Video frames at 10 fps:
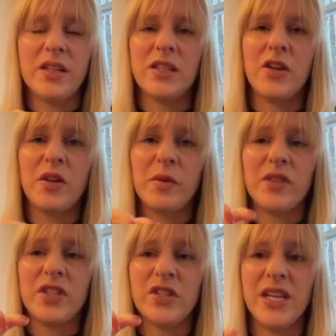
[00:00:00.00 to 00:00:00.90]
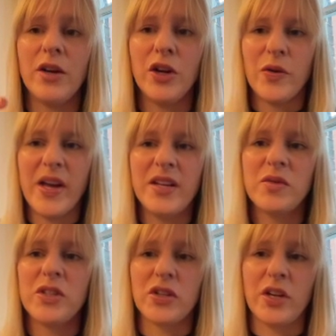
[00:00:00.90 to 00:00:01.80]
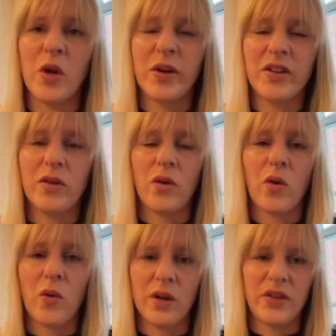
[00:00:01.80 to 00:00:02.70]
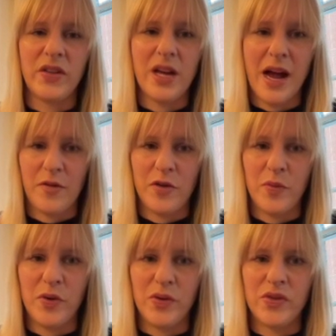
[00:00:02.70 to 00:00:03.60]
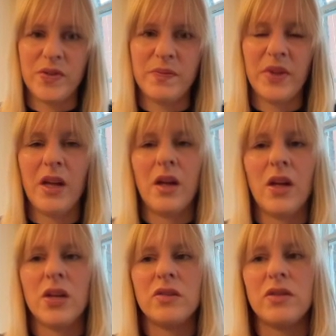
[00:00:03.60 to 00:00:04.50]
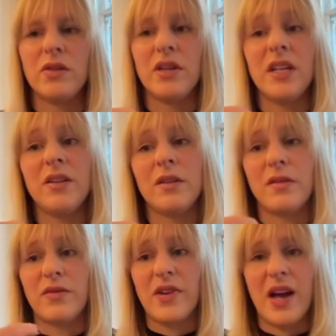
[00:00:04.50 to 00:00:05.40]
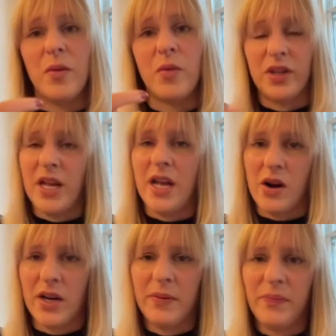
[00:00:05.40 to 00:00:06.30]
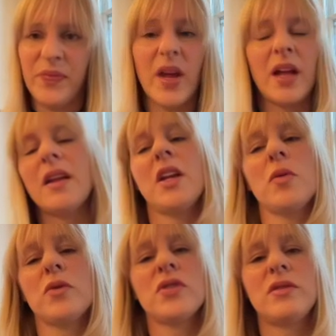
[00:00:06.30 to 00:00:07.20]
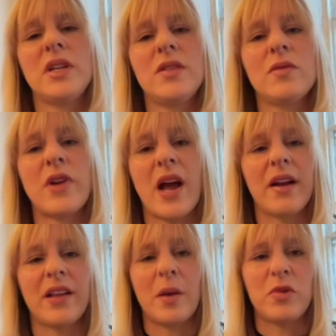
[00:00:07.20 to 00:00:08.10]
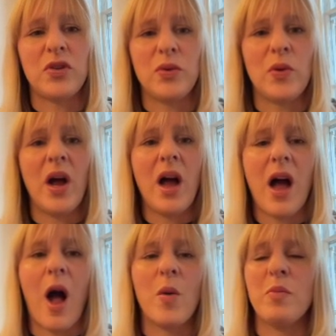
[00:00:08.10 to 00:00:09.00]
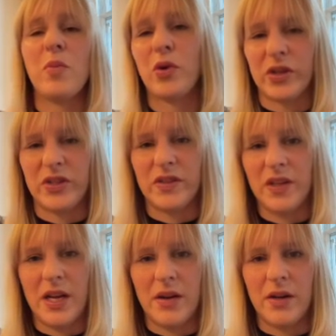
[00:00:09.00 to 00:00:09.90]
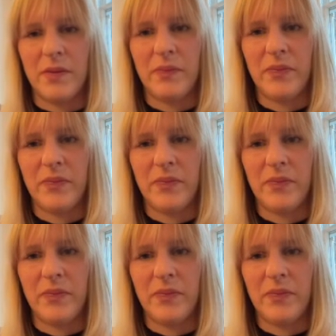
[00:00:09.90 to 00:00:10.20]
starting with the CQAs, which are the critical quality attributes. So you need to define what they are. And then you also need to rank them to how important they are.